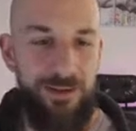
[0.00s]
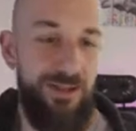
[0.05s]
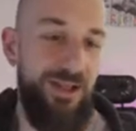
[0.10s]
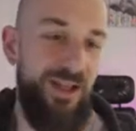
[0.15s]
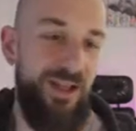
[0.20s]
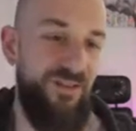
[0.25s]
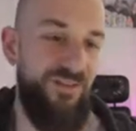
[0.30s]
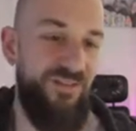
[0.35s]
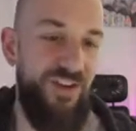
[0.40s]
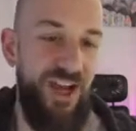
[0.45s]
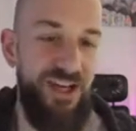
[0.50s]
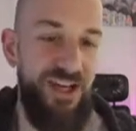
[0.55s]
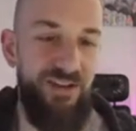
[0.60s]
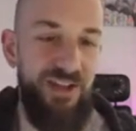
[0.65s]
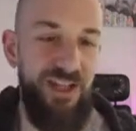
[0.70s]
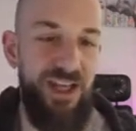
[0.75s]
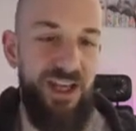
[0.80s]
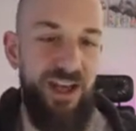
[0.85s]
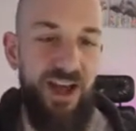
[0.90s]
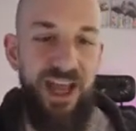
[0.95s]
And
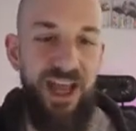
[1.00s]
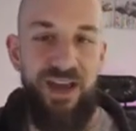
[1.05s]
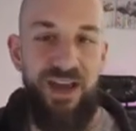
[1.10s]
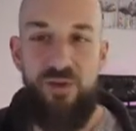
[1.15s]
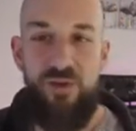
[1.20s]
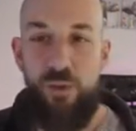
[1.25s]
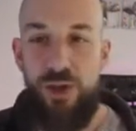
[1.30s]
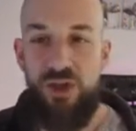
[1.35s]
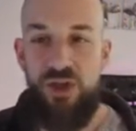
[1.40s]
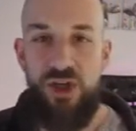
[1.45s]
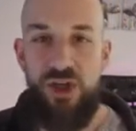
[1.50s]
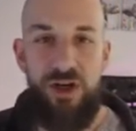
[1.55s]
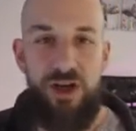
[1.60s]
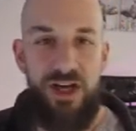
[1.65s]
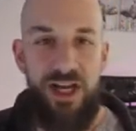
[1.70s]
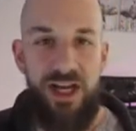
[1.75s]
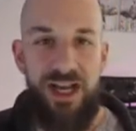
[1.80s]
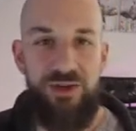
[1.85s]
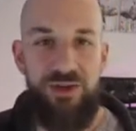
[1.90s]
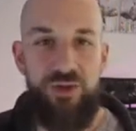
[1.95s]
finally, I have a widget
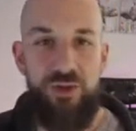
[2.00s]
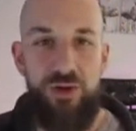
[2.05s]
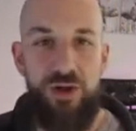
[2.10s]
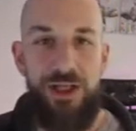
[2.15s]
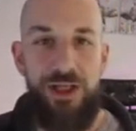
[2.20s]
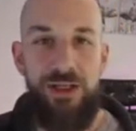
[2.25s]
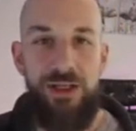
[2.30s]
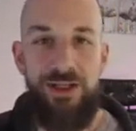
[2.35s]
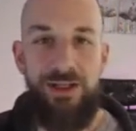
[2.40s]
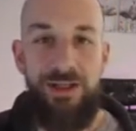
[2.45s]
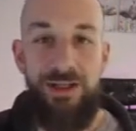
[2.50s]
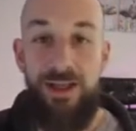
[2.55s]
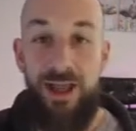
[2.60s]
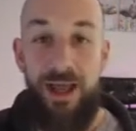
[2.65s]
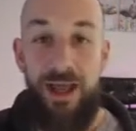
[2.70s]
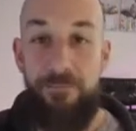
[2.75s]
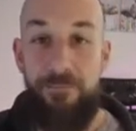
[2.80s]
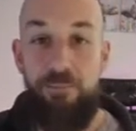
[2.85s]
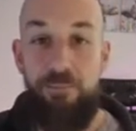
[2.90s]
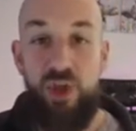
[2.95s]
on Android.
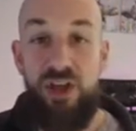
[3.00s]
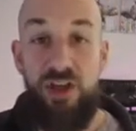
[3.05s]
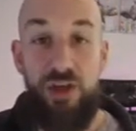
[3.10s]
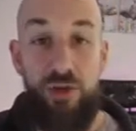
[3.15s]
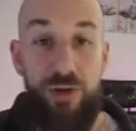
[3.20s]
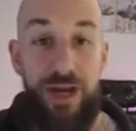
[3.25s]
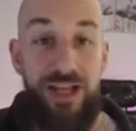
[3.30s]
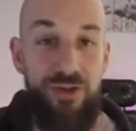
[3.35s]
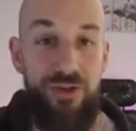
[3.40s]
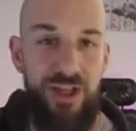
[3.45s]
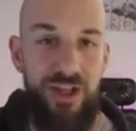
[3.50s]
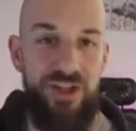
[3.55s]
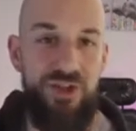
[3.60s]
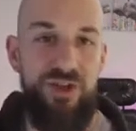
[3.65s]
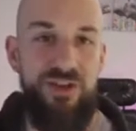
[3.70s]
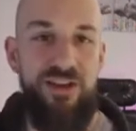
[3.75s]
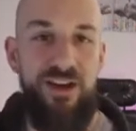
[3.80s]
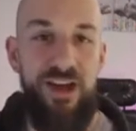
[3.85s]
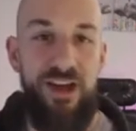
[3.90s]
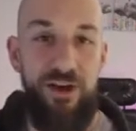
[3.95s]

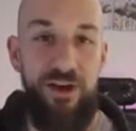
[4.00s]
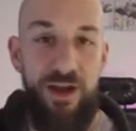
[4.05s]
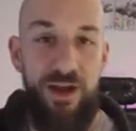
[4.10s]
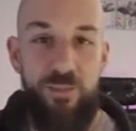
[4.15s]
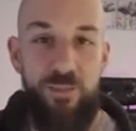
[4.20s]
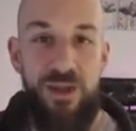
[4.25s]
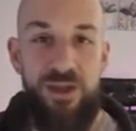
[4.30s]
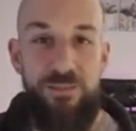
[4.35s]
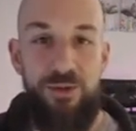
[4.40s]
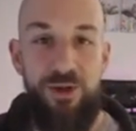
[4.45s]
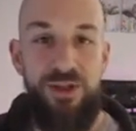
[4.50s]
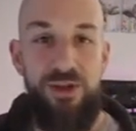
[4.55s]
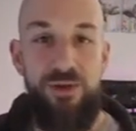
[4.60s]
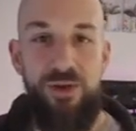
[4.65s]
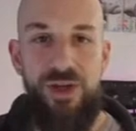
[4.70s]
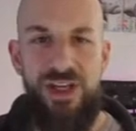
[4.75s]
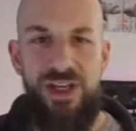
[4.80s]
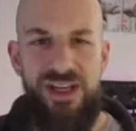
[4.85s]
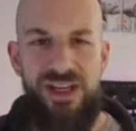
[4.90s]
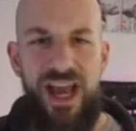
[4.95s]
Congratulations, iOS people. You
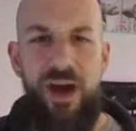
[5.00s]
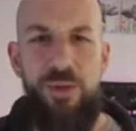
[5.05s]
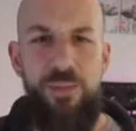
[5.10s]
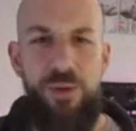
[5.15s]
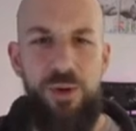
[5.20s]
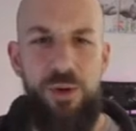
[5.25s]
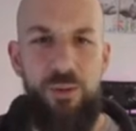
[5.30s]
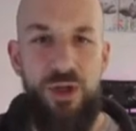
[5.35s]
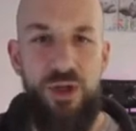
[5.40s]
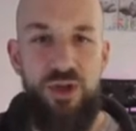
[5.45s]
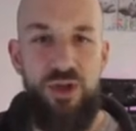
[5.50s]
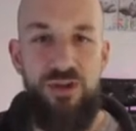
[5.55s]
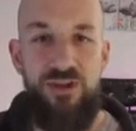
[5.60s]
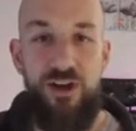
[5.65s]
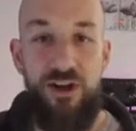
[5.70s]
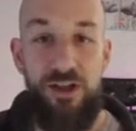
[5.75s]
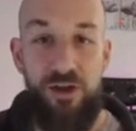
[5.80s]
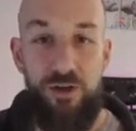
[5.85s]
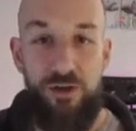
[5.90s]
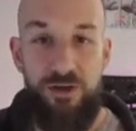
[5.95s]
can now put widgets
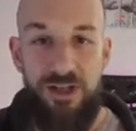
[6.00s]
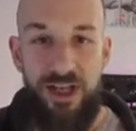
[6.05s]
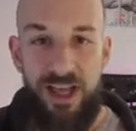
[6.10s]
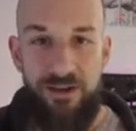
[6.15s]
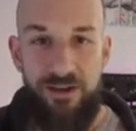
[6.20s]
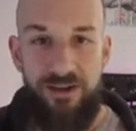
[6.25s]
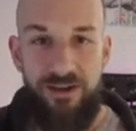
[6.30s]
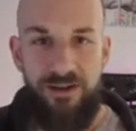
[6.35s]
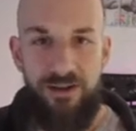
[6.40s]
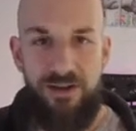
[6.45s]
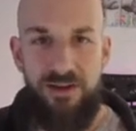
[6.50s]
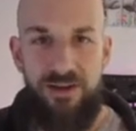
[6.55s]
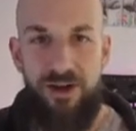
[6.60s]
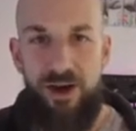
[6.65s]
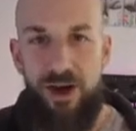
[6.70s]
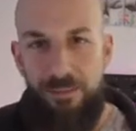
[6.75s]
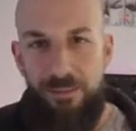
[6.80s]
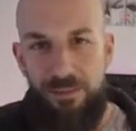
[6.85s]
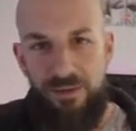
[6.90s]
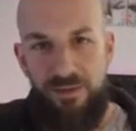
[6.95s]
on your
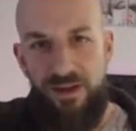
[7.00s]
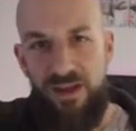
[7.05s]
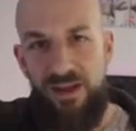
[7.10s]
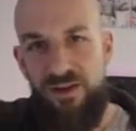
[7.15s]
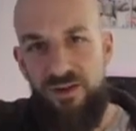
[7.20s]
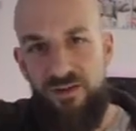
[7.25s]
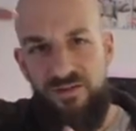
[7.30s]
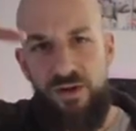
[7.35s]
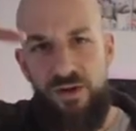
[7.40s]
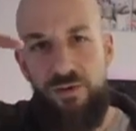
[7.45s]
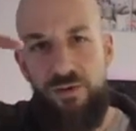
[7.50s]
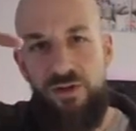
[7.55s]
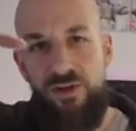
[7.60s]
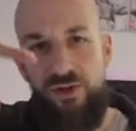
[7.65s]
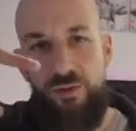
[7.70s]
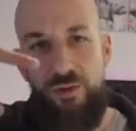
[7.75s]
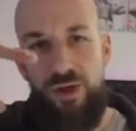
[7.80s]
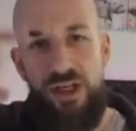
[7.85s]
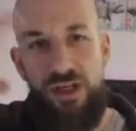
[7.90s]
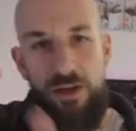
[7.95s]
desktop, like your phone
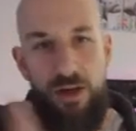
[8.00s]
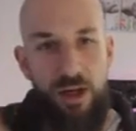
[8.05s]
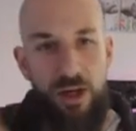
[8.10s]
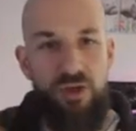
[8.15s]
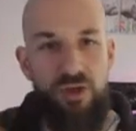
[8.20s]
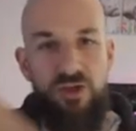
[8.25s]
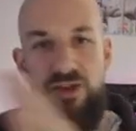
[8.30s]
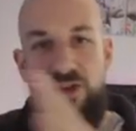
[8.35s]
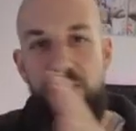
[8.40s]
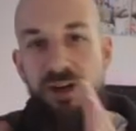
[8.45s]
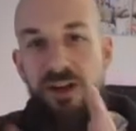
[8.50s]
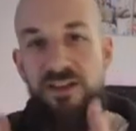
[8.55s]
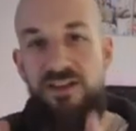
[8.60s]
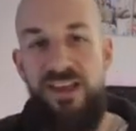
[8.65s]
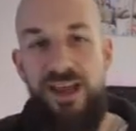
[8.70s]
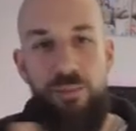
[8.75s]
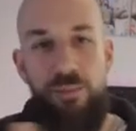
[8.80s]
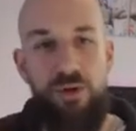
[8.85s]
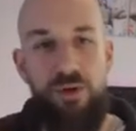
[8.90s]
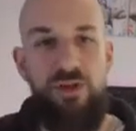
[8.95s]
screen, not just on a
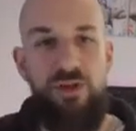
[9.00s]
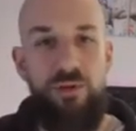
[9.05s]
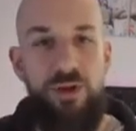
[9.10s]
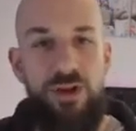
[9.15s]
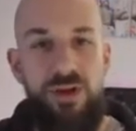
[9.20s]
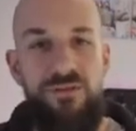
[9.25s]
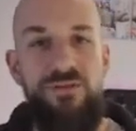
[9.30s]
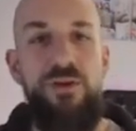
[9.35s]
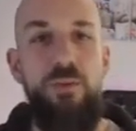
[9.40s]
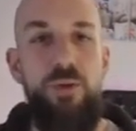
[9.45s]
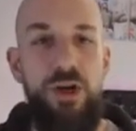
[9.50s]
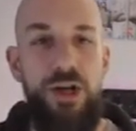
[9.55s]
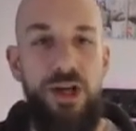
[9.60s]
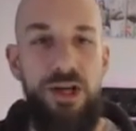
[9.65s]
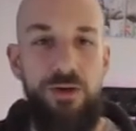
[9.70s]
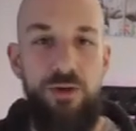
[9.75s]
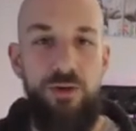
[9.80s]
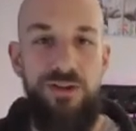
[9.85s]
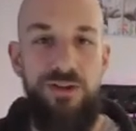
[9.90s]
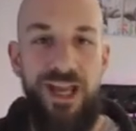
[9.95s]
separate screen from what I
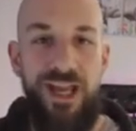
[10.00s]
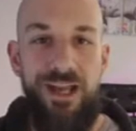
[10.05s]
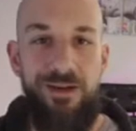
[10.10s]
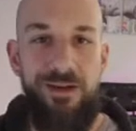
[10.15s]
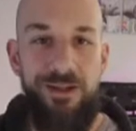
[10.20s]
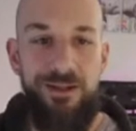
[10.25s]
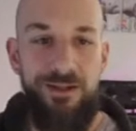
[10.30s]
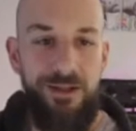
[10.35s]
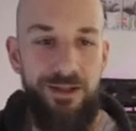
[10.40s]
understand.